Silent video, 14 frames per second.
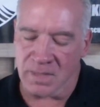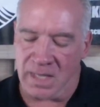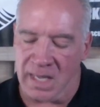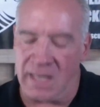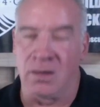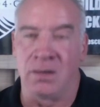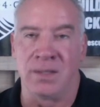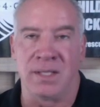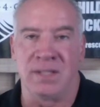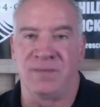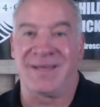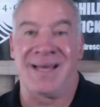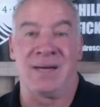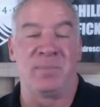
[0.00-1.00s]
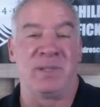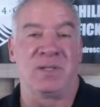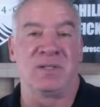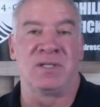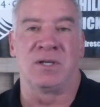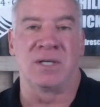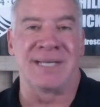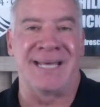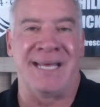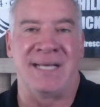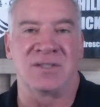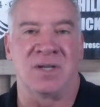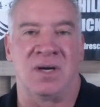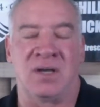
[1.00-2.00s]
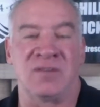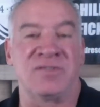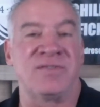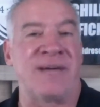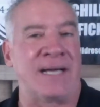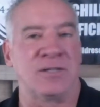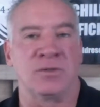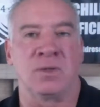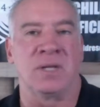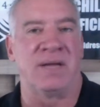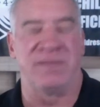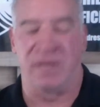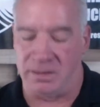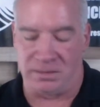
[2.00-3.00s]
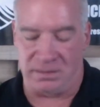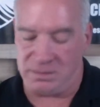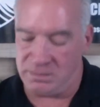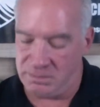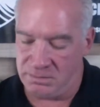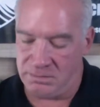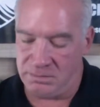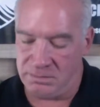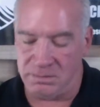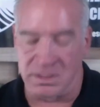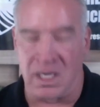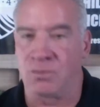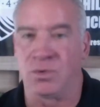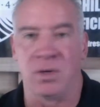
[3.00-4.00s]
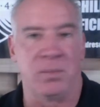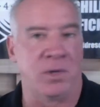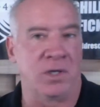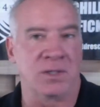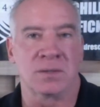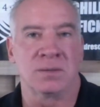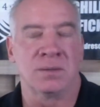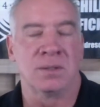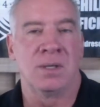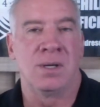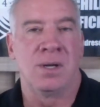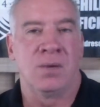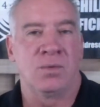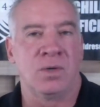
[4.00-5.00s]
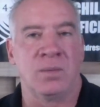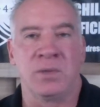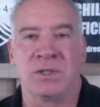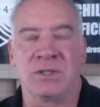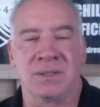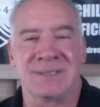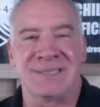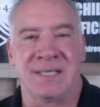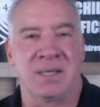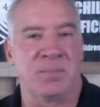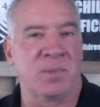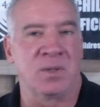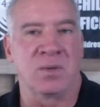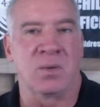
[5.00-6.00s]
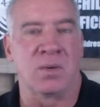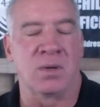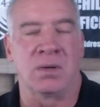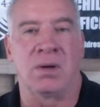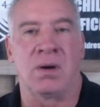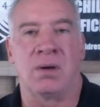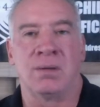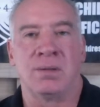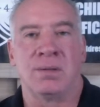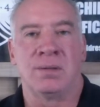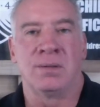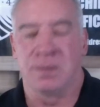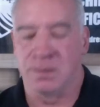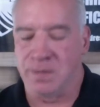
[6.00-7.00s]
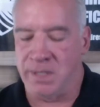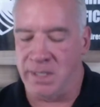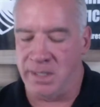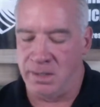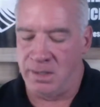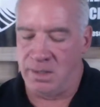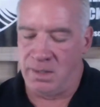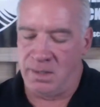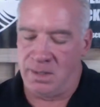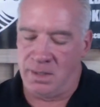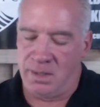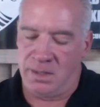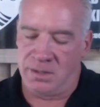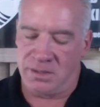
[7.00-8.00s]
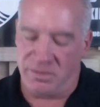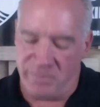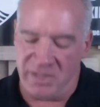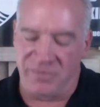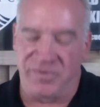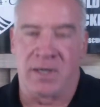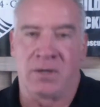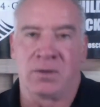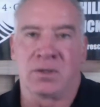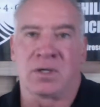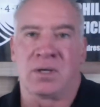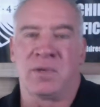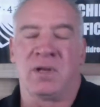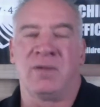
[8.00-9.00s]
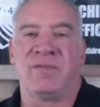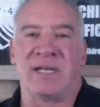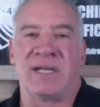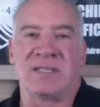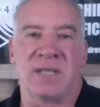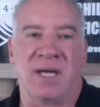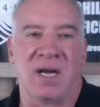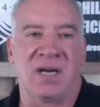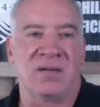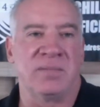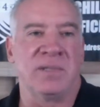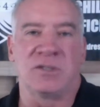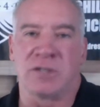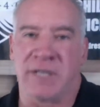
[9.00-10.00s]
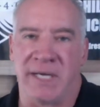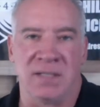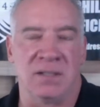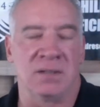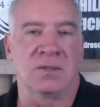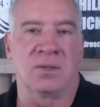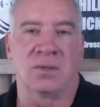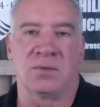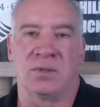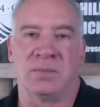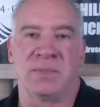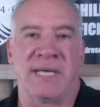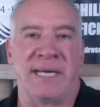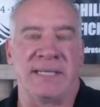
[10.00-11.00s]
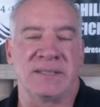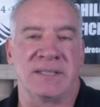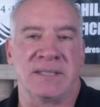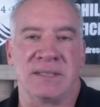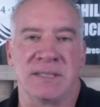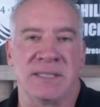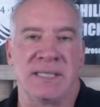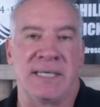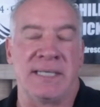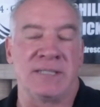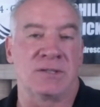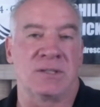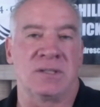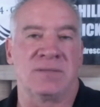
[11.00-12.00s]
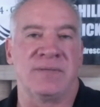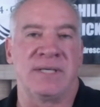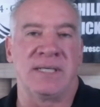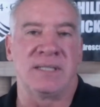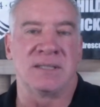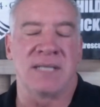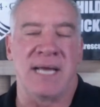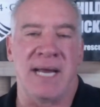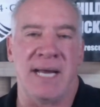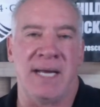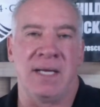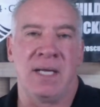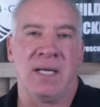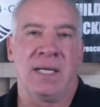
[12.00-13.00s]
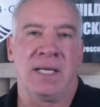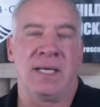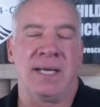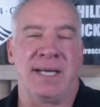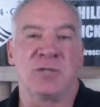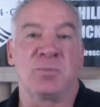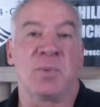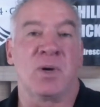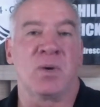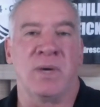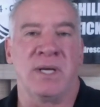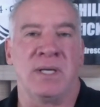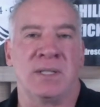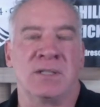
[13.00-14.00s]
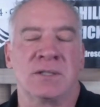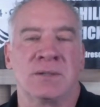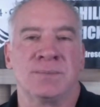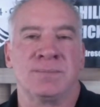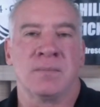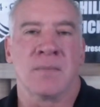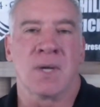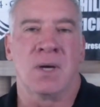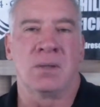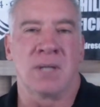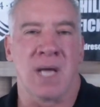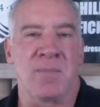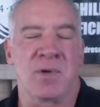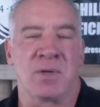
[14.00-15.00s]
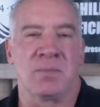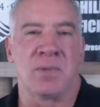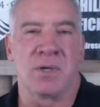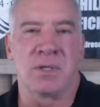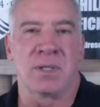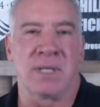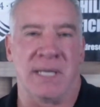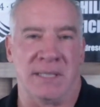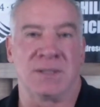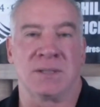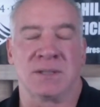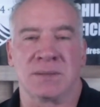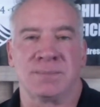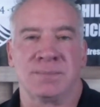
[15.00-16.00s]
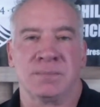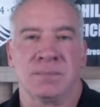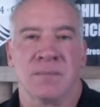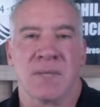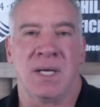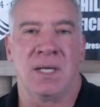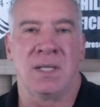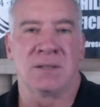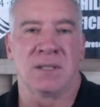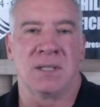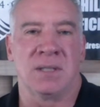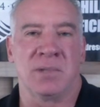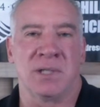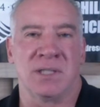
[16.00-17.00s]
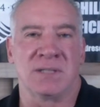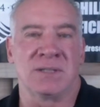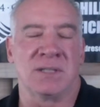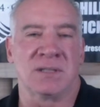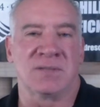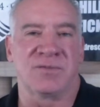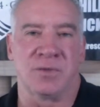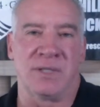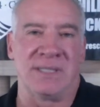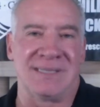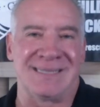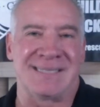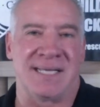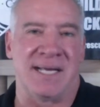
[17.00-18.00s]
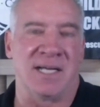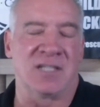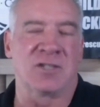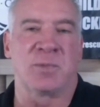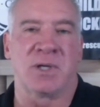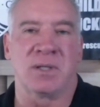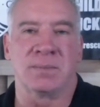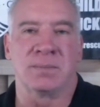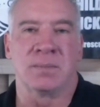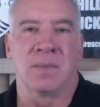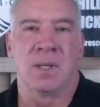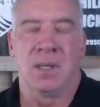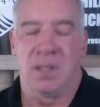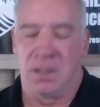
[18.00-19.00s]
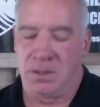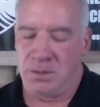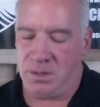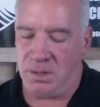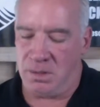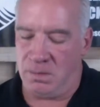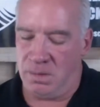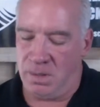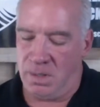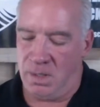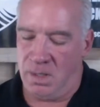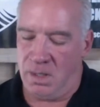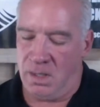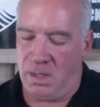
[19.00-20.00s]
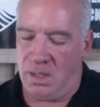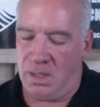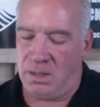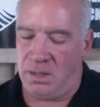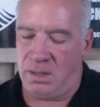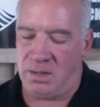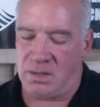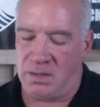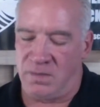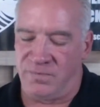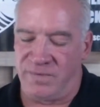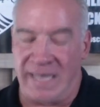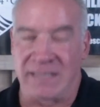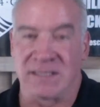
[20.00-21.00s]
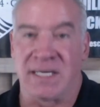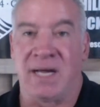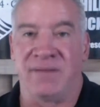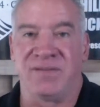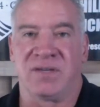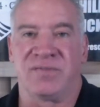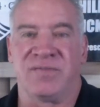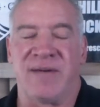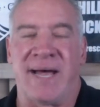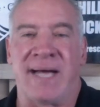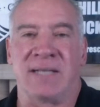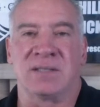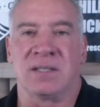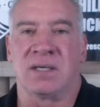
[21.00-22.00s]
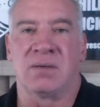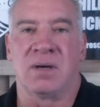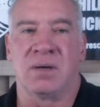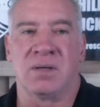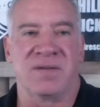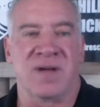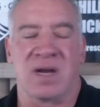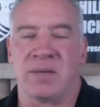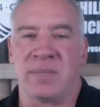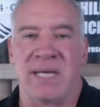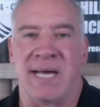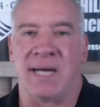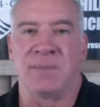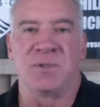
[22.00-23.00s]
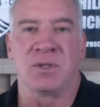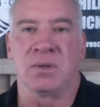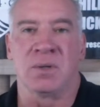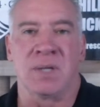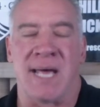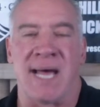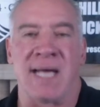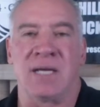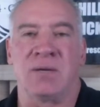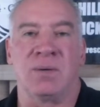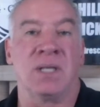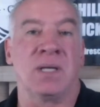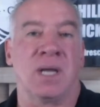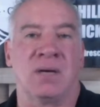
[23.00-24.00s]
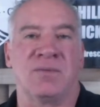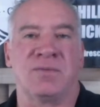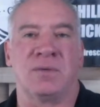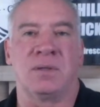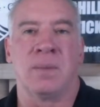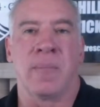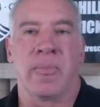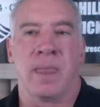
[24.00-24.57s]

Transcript: I learned that you've got to build your case on factual evidence, not rumors. Rumors don't stand up in a court of law, okay? So I've been a federal criminal investigator, been trained on courtroom cases, and I serve as an expert witness on capital murder cases as a ballistics forensics expert. So you've got to have your facts in a row. You've got to be absolutely accurate and careful.